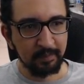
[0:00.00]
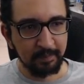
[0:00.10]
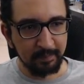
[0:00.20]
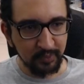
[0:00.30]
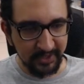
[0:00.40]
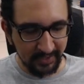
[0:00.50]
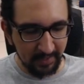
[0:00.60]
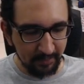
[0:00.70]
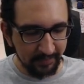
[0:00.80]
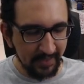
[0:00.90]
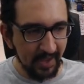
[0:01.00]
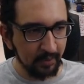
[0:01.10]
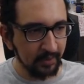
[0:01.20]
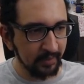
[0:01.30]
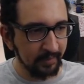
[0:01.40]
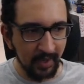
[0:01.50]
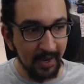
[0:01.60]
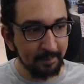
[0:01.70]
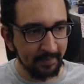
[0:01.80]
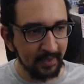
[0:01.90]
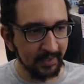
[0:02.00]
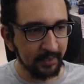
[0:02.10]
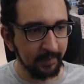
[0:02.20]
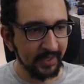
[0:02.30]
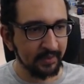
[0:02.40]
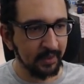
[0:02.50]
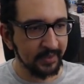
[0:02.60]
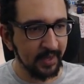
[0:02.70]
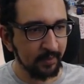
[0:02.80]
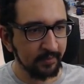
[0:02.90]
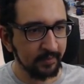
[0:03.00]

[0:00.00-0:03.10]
push the camera down, up a little bit, not down.